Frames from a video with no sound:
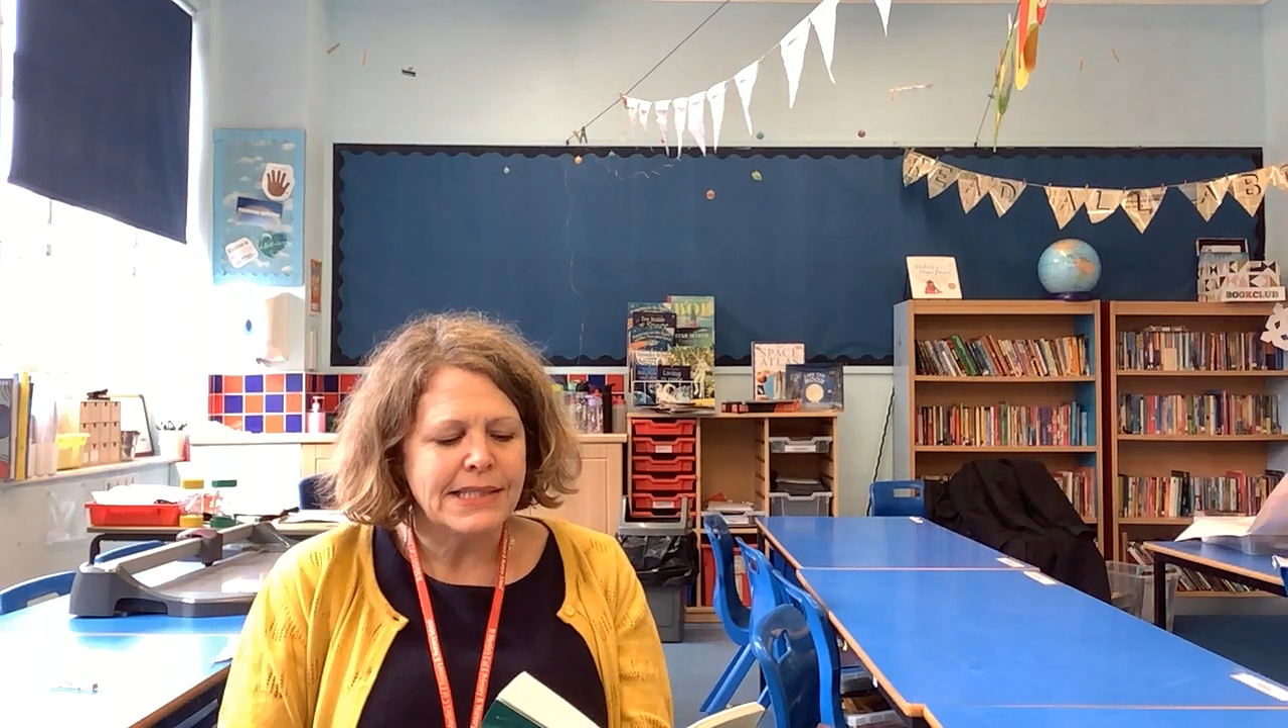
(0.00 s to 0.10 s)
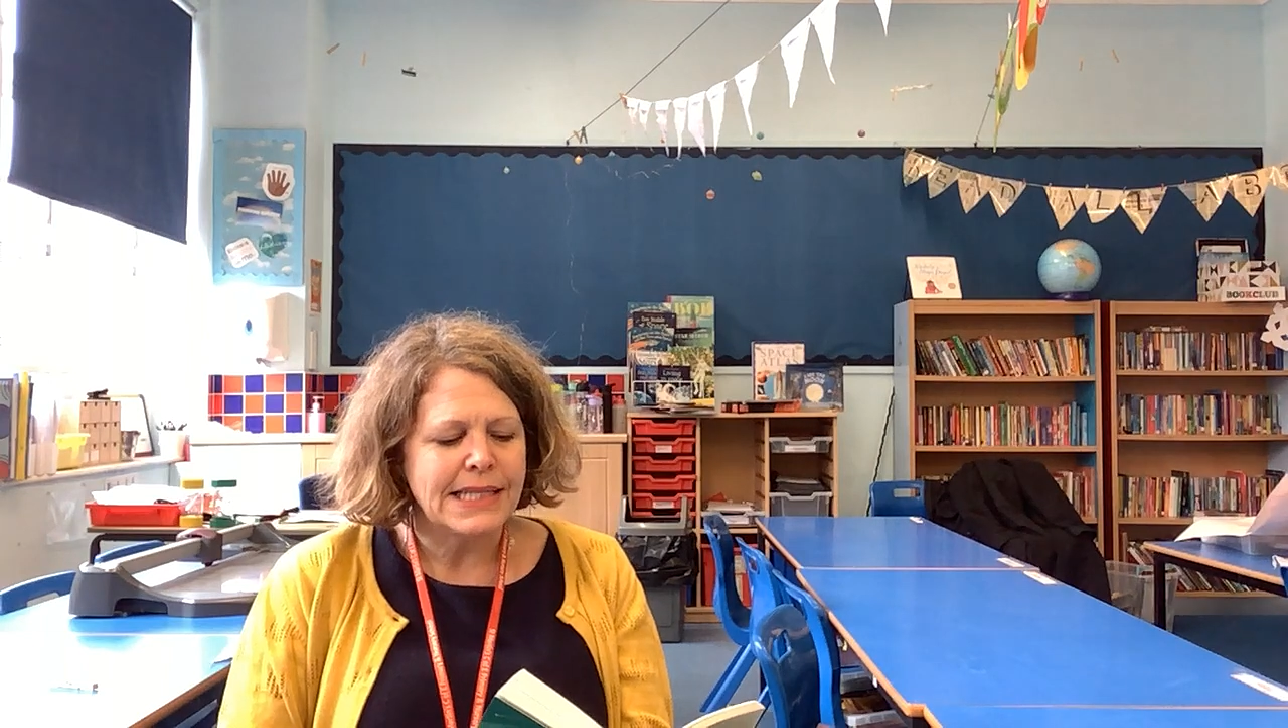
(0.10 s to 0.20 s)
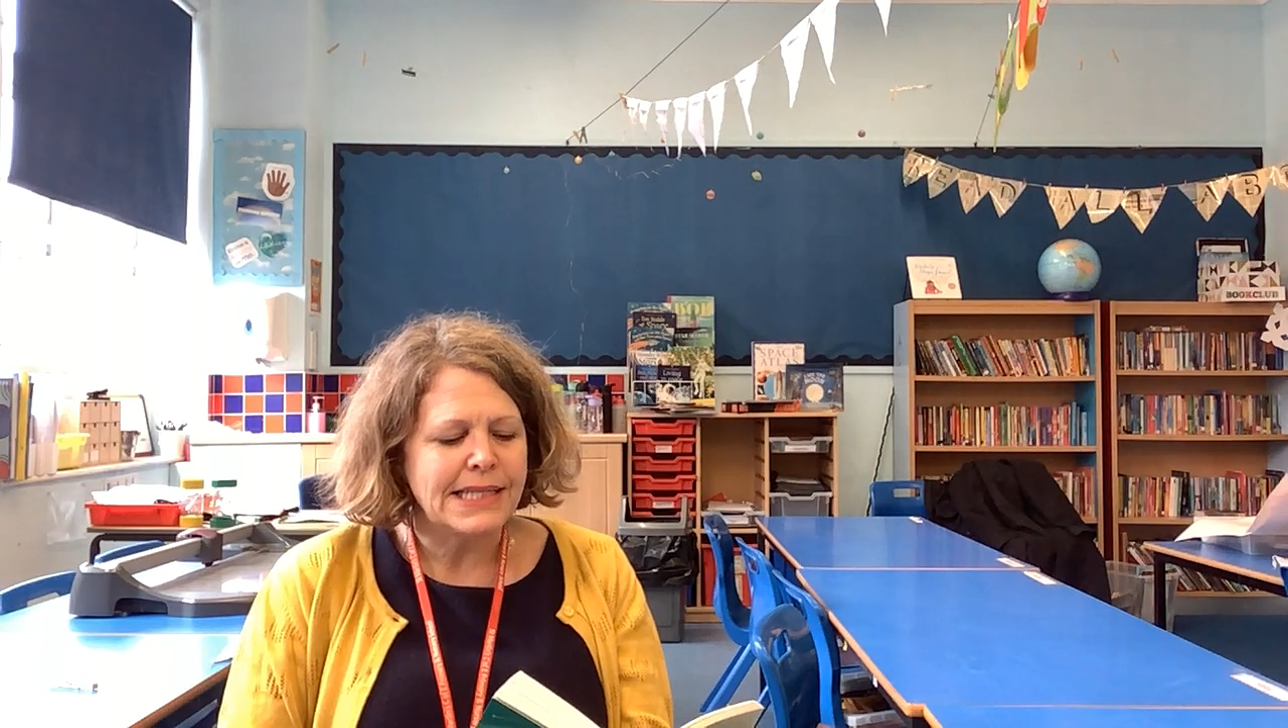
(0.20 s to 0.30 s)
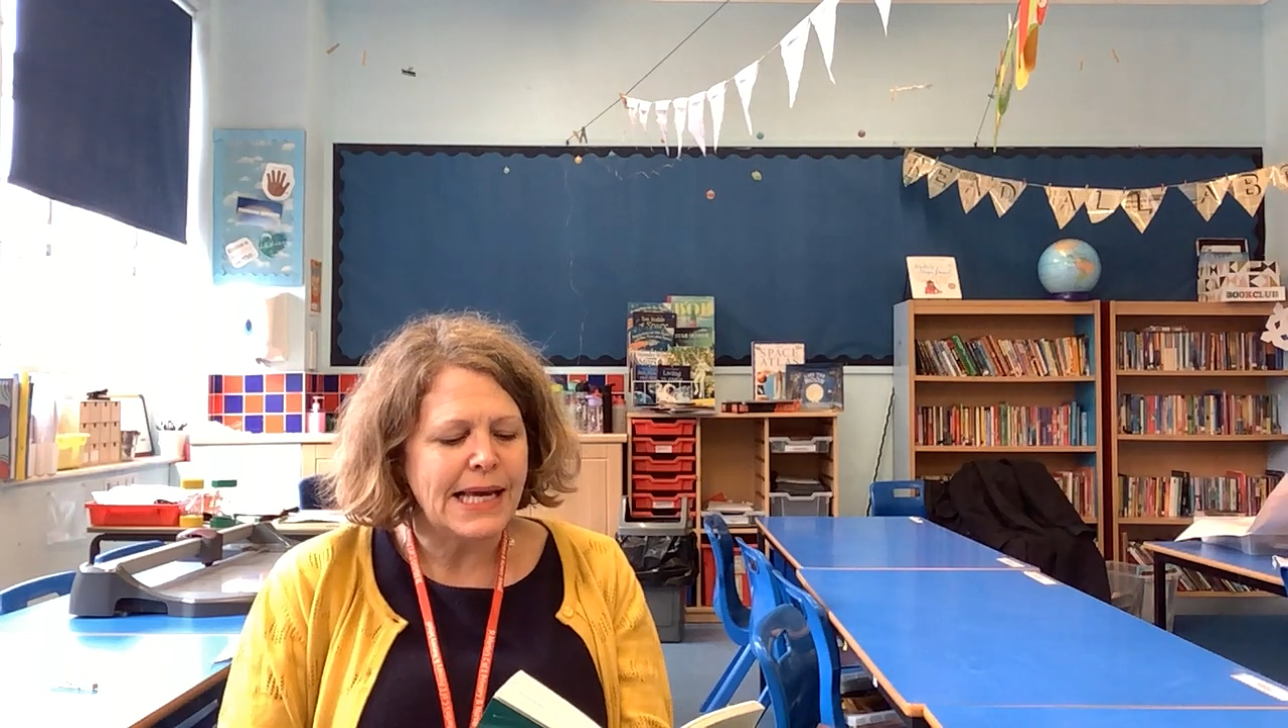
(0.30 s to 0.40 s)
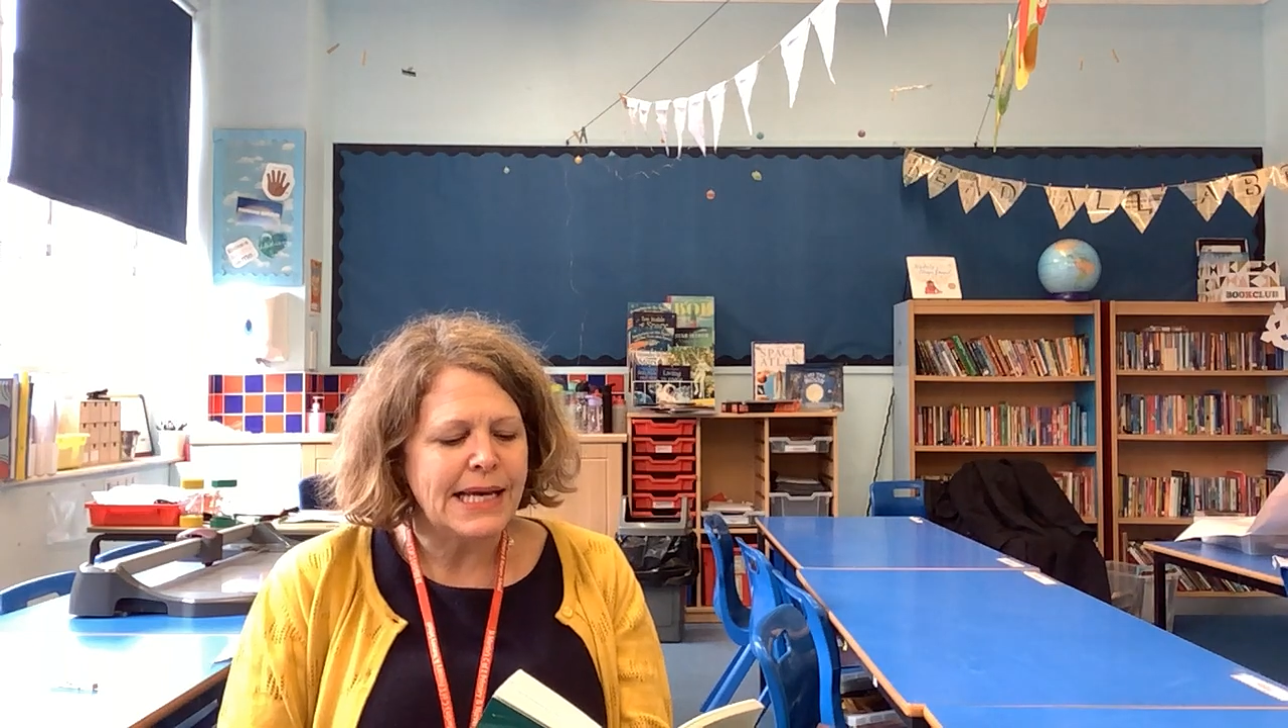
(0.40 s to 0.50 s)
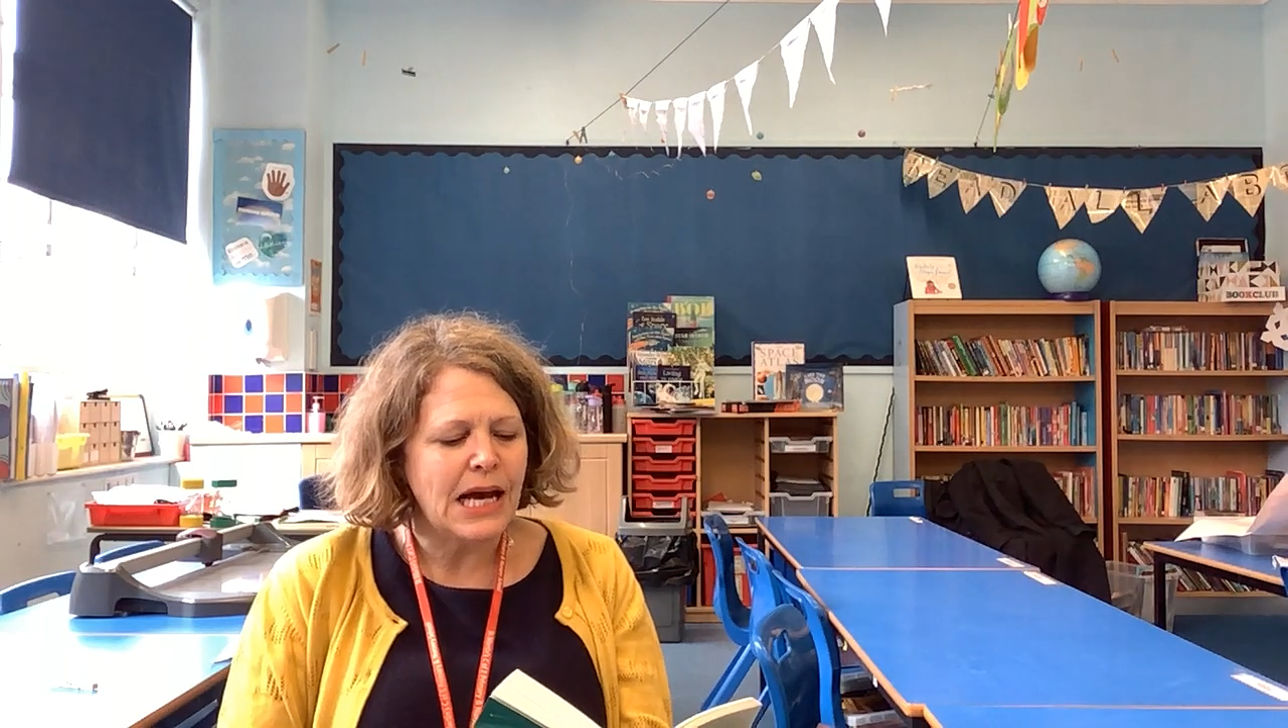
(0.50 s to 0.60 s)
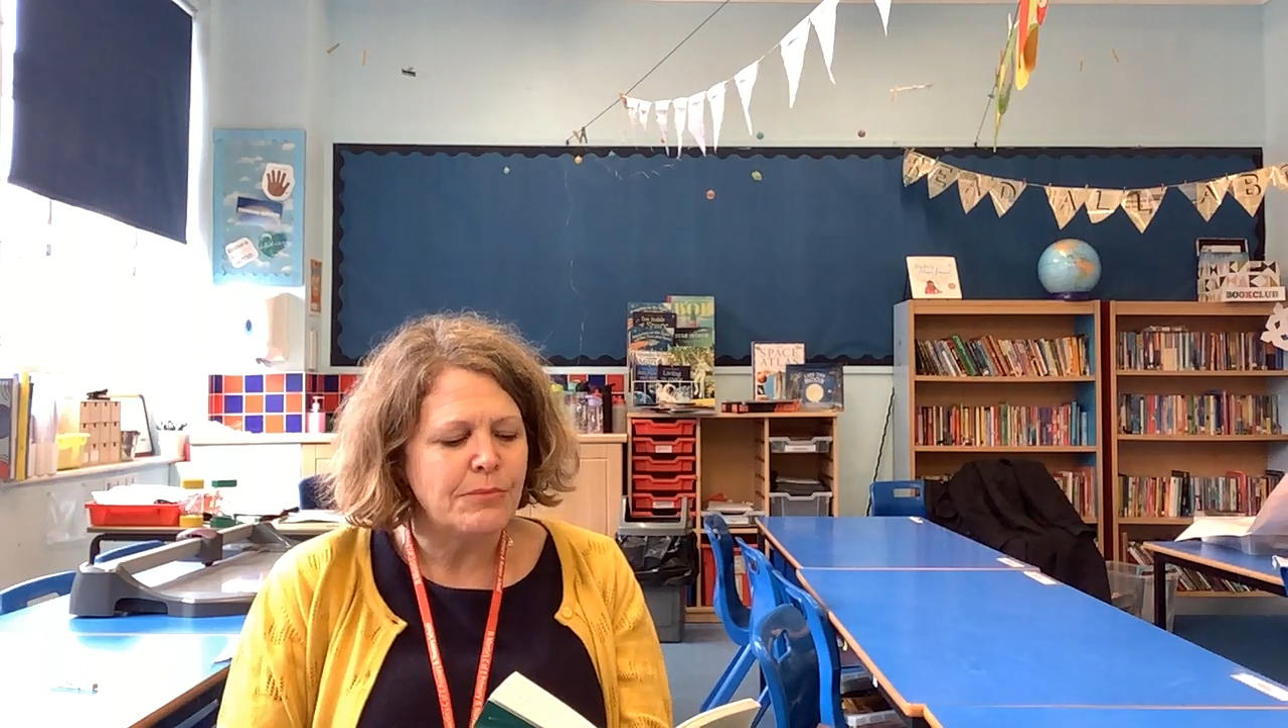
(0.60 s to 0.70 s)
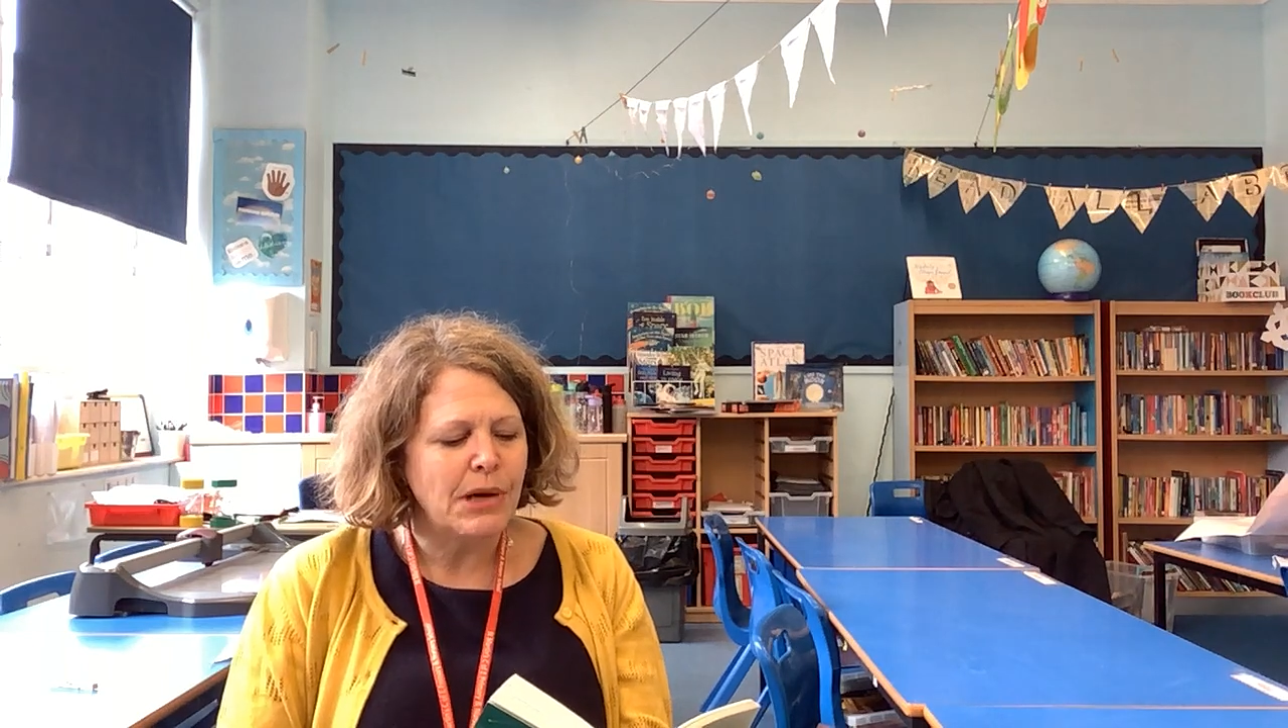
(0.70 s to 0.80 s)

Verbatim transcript: I take out